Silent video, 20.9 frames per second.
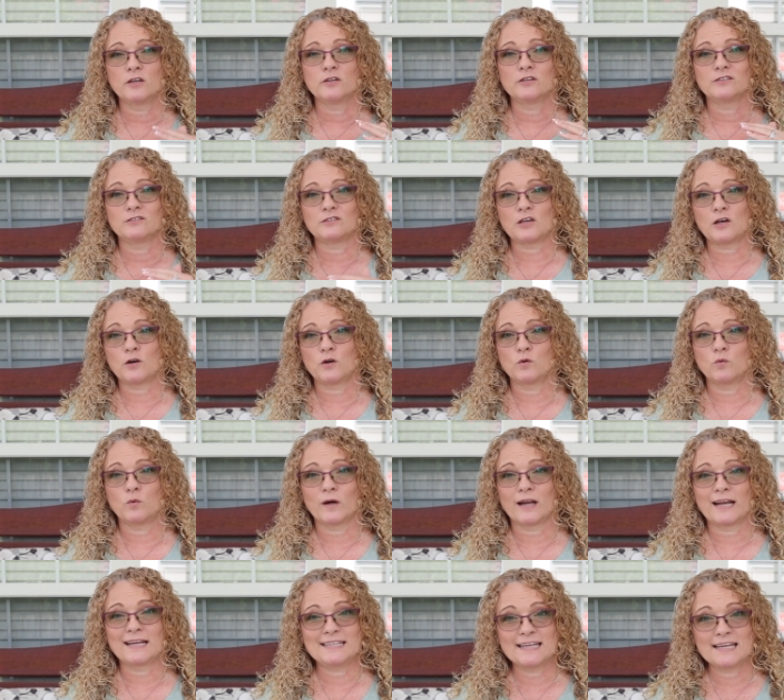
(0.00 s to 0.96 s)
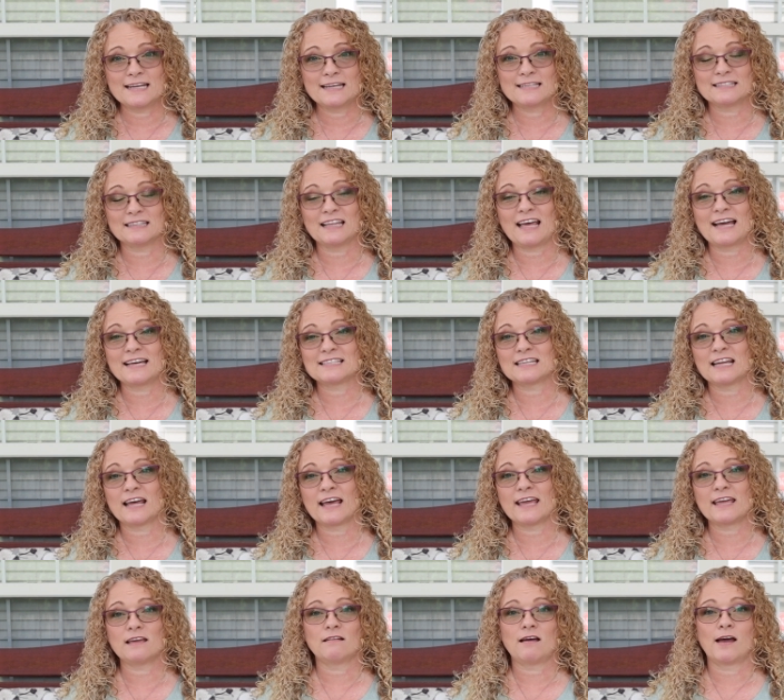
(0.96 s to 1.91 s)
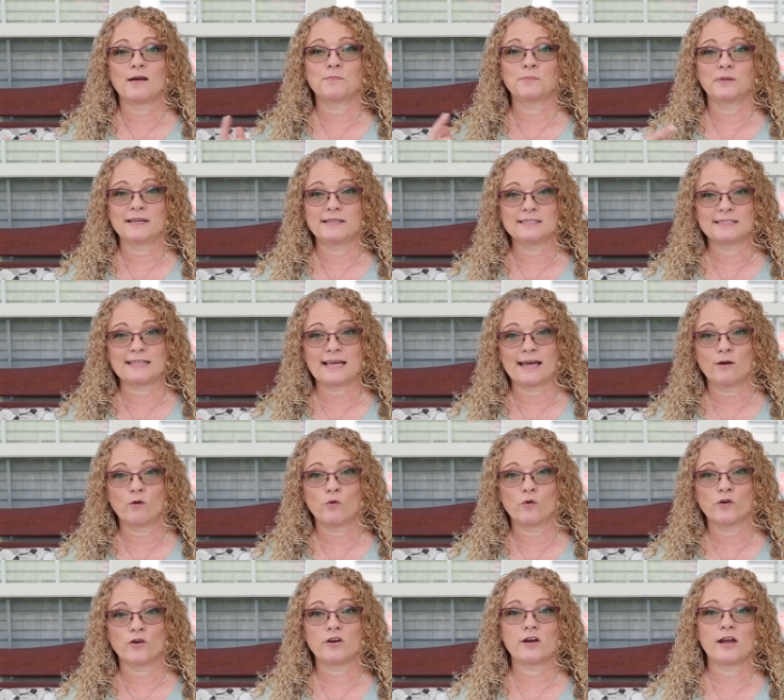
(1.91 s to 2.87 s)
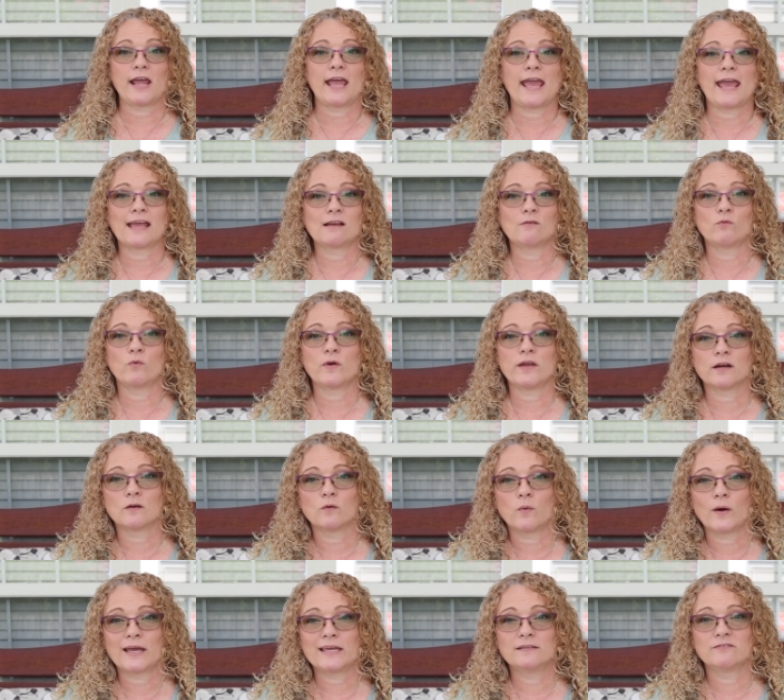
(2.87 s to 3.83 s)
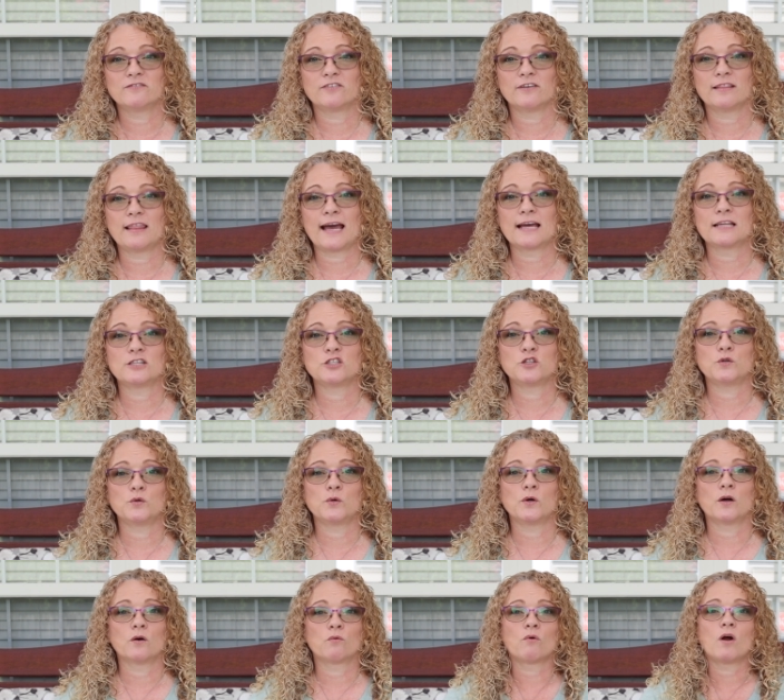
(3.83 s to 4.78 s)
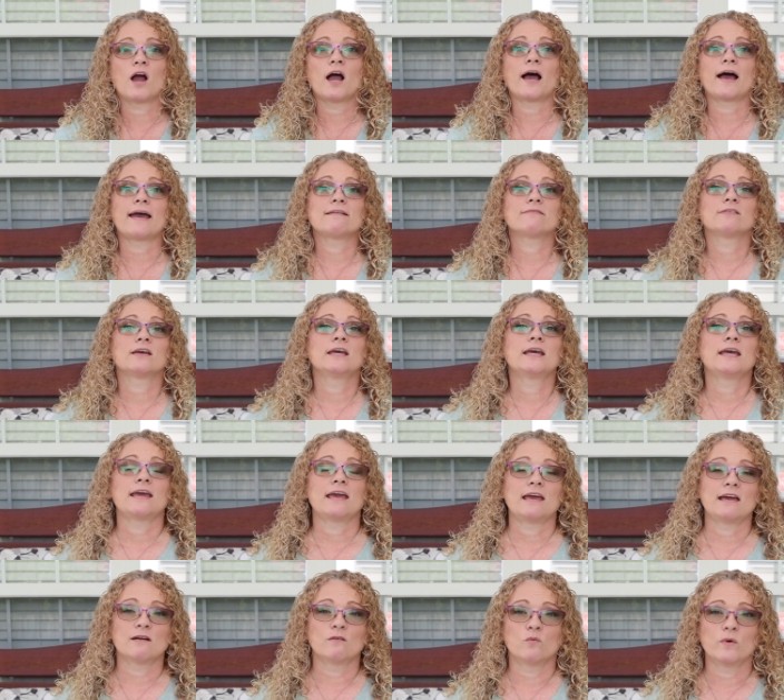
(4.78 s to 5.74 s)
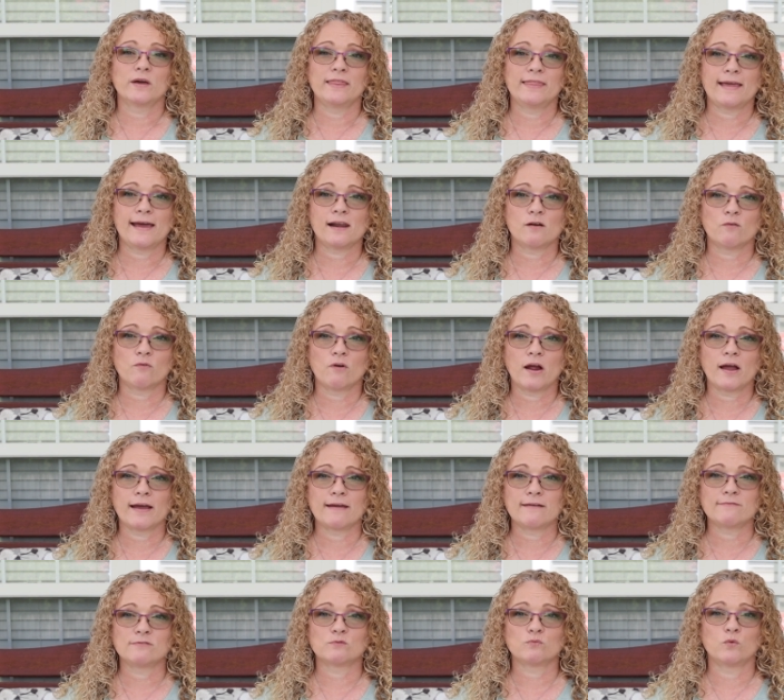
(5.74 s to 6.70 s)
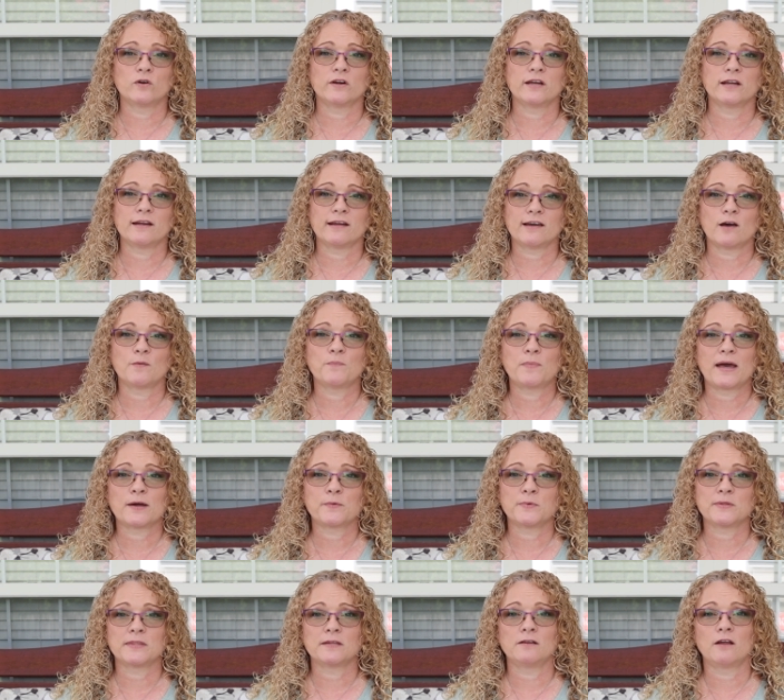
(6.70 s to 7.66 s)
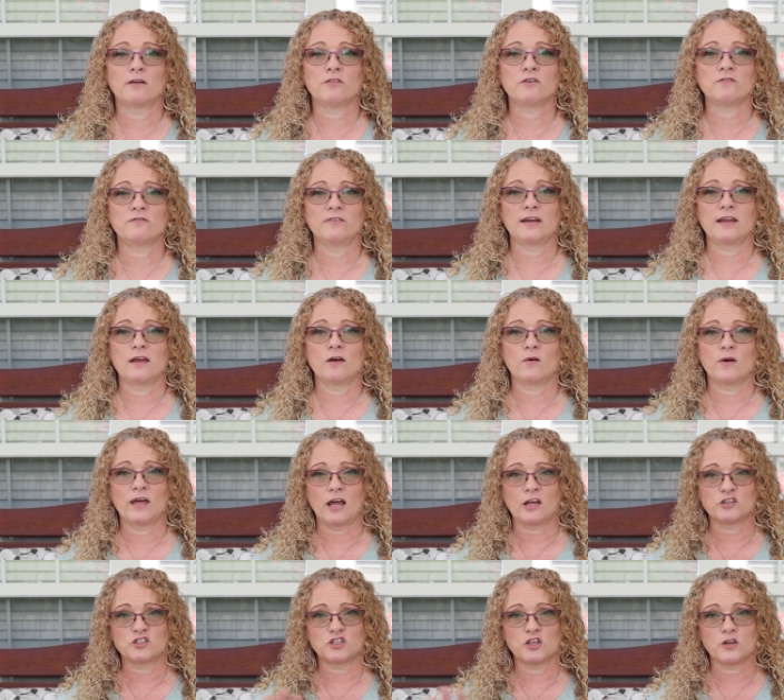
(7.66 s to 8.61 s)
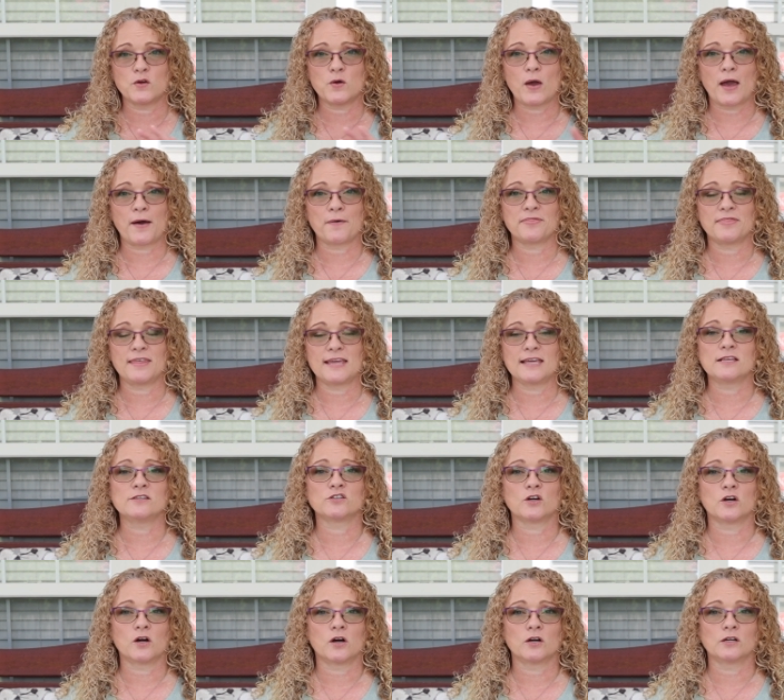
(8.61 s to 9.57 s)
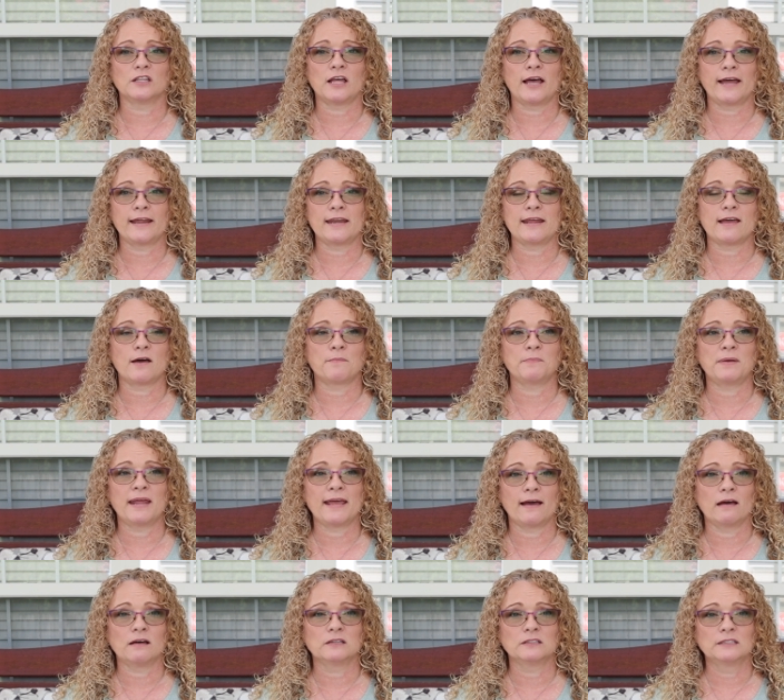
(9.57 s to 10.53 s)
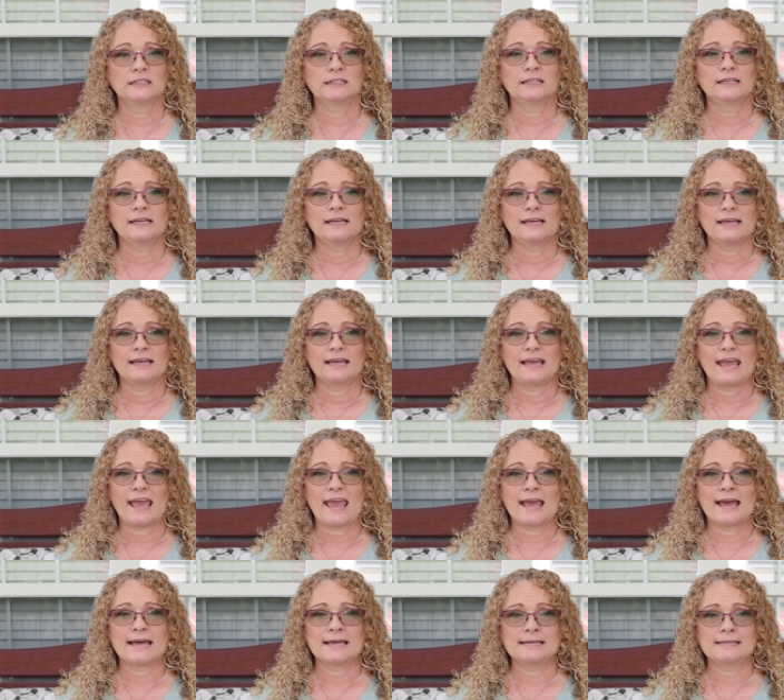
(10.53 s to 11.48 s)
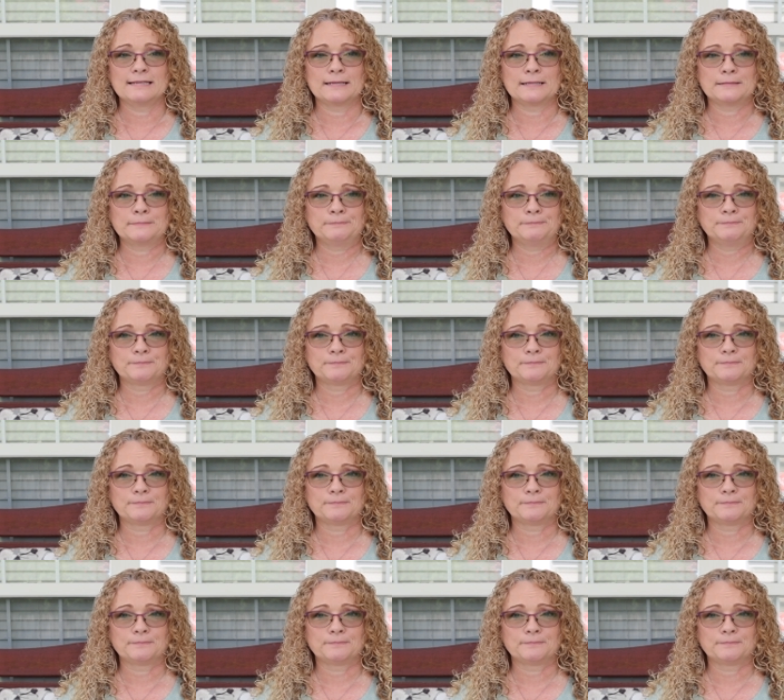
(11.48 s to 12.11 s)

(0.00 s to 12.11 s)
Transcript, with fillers: So what I did is last night I placed that order and we are waiting for that to arrive. And when that arrives, we're gonna come back with another video and I'll show you how things are lining up now. And um,